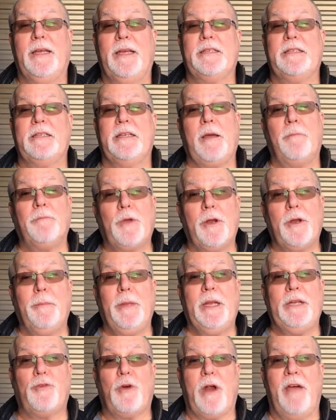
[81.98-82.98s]
is I'm going to
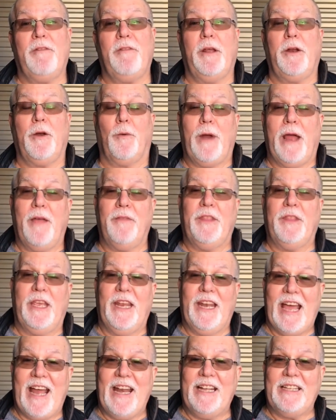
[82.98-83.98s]
be traveling around the
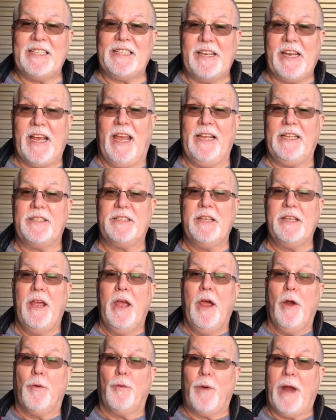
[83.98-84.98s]
United States
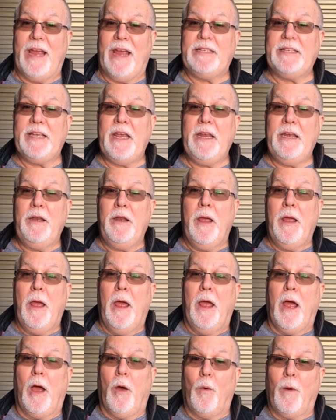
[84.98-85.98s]
raising
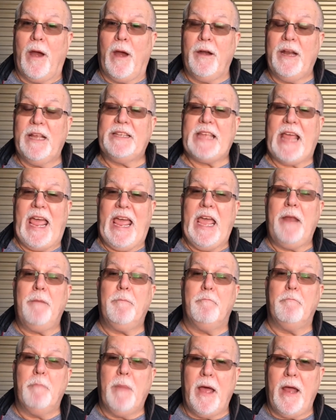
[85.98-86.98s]
awareness
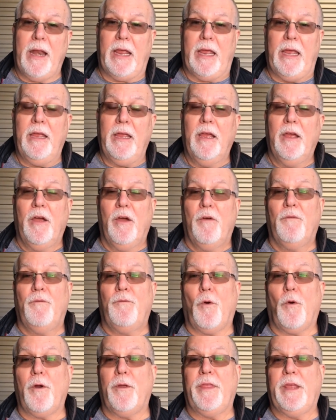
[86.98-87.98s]
and money
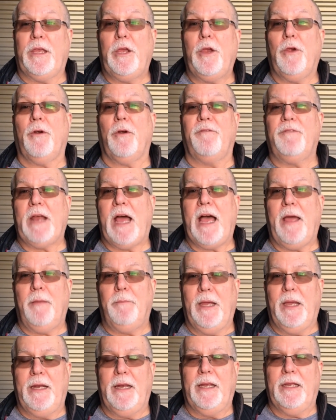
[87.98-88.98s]
for the cure of
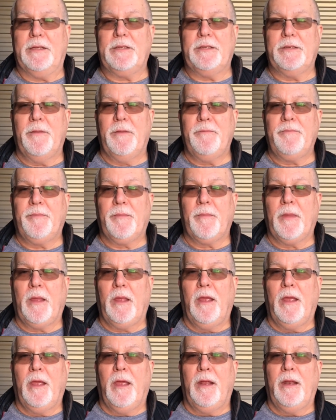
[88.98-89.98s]
diabetes.
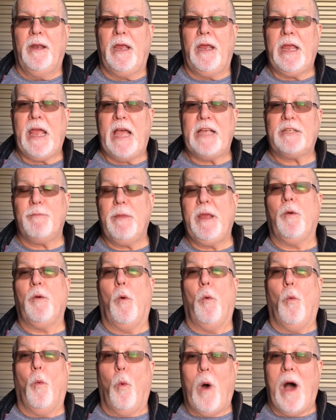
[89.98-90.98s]
Now, you ask me,
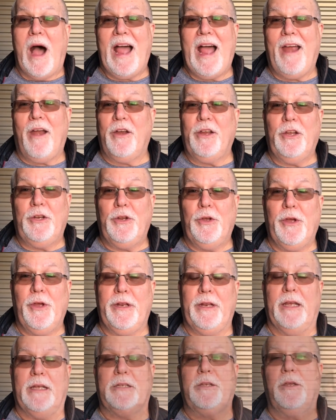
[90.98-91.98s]
why are you
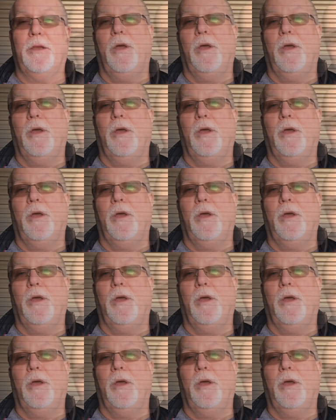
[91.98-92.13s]
doing this?